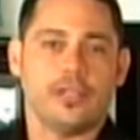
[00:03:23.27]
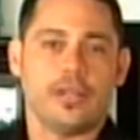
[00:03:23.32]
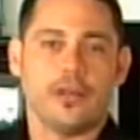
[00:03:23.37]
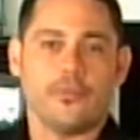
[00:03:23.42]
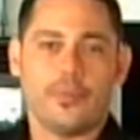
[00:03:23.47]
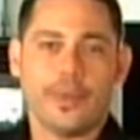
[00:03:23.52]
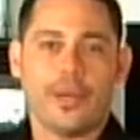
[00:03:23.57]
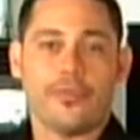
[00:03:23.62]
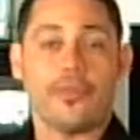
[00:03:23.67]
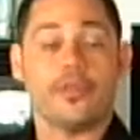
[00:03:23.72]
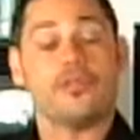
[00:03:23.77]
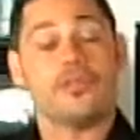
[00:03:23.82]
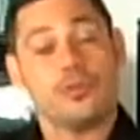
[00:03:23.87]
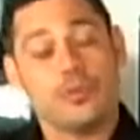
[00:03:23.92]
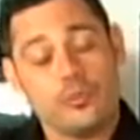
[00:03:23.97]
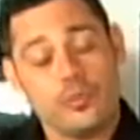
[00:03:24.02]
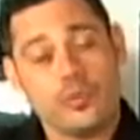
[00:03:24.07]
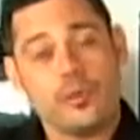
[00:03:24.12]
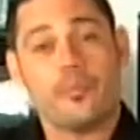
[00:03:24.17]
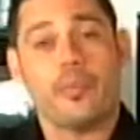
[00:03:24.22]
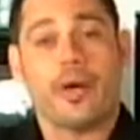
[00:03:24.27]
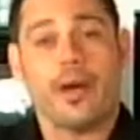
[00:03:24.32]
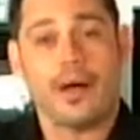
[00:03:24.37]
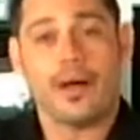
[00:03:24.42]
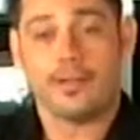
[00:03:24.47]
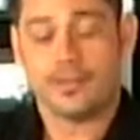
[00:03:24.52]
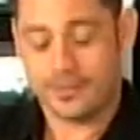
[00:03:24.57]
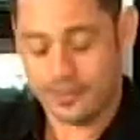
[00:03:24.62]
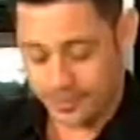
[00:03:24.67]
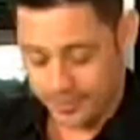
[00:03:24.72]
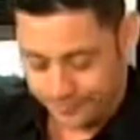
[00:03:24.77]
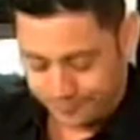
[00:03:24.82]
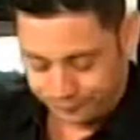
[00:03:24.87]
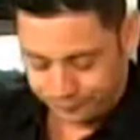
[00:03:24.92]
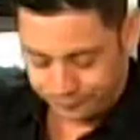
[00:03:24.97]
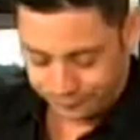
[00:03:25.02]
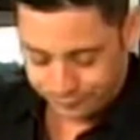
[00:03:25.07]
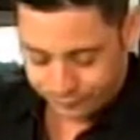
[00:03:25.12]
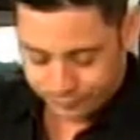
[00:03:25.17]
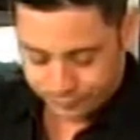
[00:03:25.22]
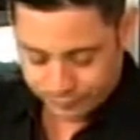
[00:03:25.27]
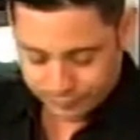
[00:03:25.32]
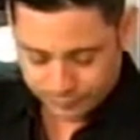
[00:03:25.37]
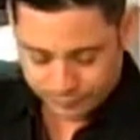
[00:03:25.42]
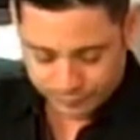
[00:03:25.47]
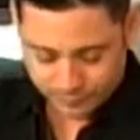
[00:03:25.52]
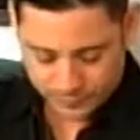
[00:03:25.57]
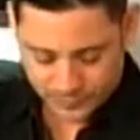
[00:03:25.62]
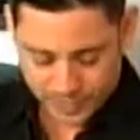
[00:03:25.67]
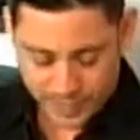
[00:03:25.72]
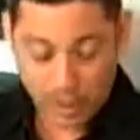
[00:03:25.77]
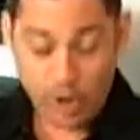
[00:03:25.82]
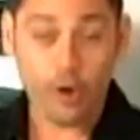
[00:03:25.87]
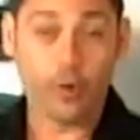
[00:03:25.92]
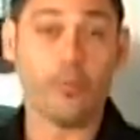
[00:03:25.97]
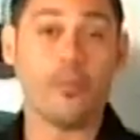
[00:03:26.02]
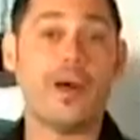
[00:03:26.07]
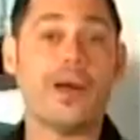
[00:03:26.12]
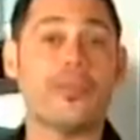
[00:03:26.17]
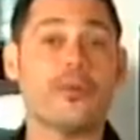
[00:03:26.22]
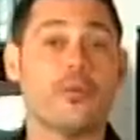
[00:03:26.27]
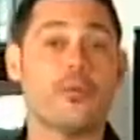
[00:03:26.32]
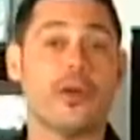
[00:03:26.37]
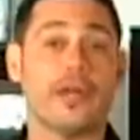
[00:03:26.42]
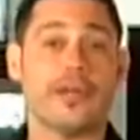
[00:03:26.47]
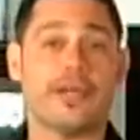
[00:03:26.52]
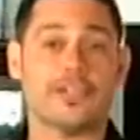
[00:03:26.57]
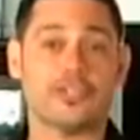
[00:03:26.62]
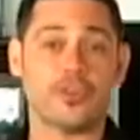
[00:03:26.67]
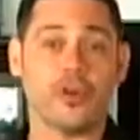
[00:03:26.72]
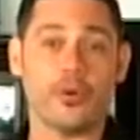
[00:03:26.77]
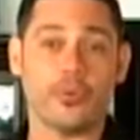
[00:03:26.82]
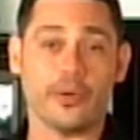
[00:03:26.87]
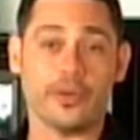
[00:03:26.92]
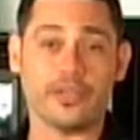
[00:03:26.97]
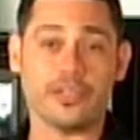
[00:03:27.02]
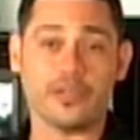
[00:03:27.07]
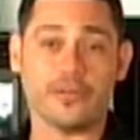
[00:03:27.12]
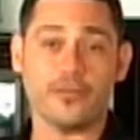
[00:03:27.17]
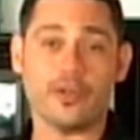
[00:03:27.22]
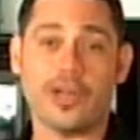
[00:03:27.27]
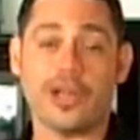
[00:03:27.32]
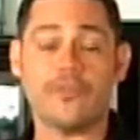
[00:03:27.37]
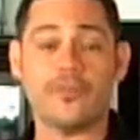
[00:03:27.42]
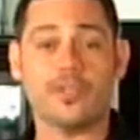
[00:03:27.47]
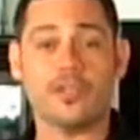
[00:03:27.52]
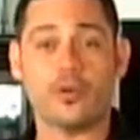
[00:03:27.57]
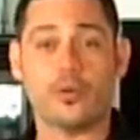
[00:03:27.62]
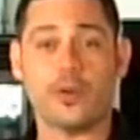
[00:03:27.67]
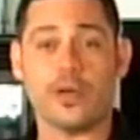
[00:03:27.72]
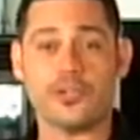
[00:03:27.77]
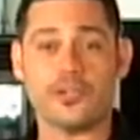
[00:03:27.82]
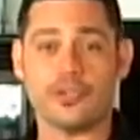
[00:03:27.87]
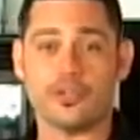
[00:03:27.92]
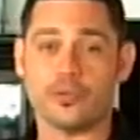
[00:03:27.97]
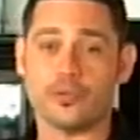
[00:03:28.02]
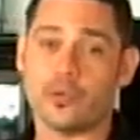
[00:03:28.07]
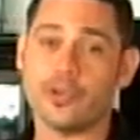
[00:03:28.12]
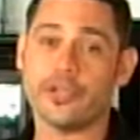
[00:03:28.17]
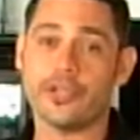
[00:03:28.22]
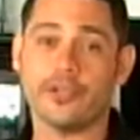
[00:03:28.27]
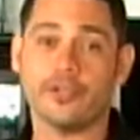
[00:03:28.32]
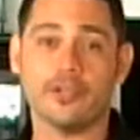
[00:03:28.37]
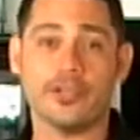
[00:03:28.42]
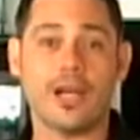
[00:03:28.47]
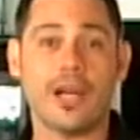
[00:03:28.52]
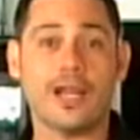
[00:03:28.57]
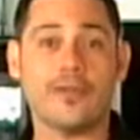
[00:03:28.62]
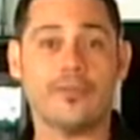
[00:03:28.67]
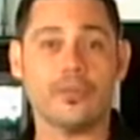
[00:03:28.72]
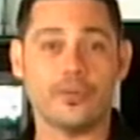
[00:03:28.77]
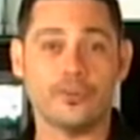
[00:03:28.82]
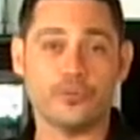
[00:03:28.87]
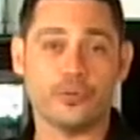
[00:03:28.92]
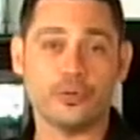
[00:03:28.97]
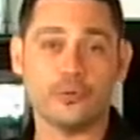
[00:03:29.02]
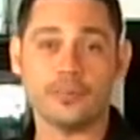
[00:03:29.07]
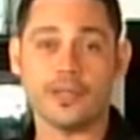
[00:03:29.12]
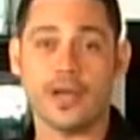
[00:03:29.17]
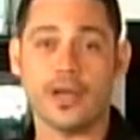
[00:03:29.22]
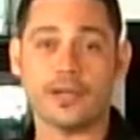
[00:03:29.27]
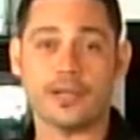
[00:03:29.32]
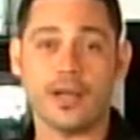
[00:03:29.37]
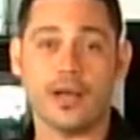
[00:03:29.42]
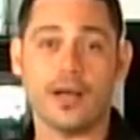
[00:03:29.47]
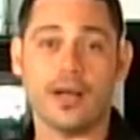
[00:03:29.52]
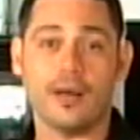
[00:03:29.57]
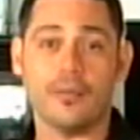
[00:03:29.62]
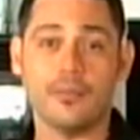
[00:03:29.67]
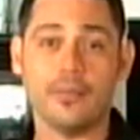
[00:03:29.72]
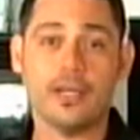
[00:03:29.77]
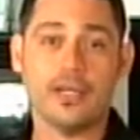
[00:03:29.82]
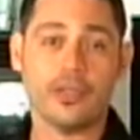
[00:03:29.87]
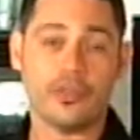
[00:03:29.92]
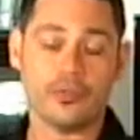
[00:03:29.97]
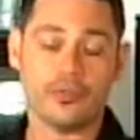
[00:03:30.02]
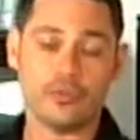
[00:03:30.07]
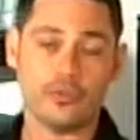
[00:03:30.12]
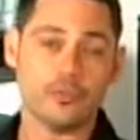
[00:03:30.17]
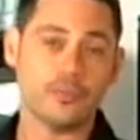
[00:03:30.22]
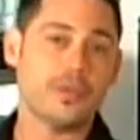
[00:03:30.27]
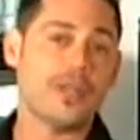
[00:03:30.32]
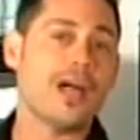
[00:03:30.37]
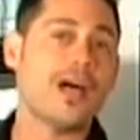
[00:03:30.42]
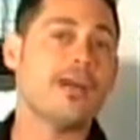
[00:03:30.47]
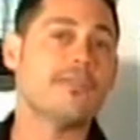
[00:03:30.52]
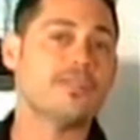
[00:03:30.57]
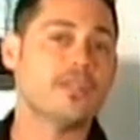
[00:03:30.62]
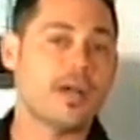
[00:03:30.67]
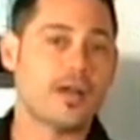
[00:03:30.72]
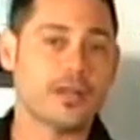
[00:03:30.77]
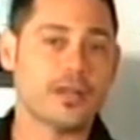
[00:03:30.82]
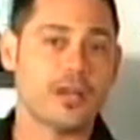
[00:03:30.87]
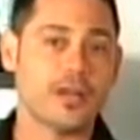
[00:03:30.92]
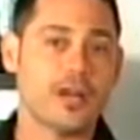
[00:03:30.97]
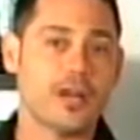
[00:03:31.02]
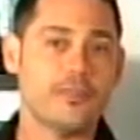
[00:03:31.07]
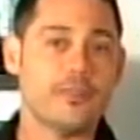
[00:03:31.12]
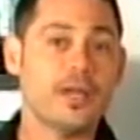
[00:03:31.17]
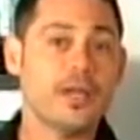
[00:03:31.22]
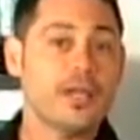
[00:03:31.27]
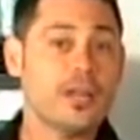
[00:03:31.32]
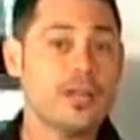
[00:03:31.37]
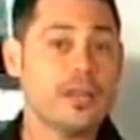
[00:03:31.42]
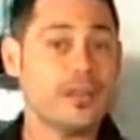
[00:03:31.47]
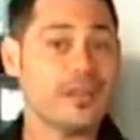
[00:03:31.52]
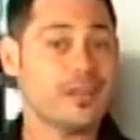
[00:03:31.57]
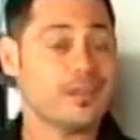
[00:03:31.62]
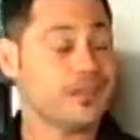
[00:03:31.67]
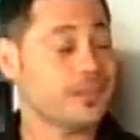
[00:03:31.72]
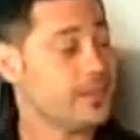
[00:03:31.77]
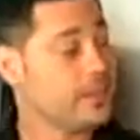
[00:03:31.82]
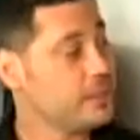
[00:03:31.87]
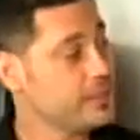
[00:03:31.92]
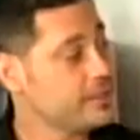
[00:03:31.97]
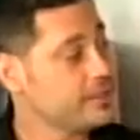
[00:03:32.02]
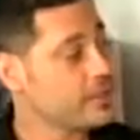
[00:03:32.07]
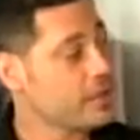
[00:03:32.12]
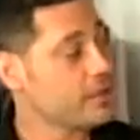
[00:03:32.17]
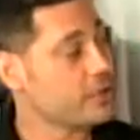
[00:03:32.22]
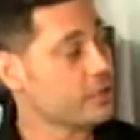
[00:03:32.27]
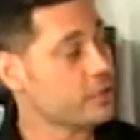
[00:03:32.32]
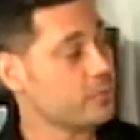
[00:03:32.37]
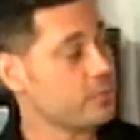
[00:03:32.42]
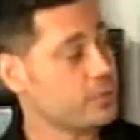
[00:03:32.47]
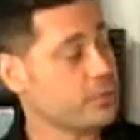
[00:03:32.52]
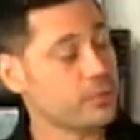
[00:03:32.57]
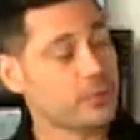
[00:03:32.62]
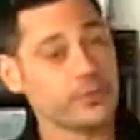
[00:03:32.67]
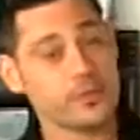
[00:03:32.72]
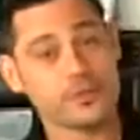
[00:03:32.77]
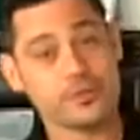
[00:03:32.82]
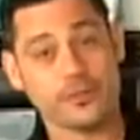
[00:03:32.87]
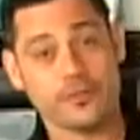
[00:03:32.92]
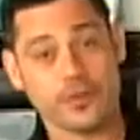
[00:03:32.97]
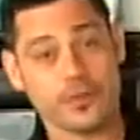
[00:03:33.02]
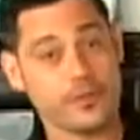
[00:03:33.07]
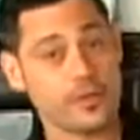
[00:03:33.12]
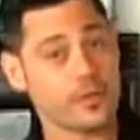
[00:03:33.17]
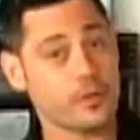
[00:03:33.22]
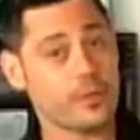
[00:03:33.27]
about the tuna pasta. Oh, by the way, as always, if you have any questions, we're here live in theroom.com, theroomlive.com. Lily's on her computer, so if you have any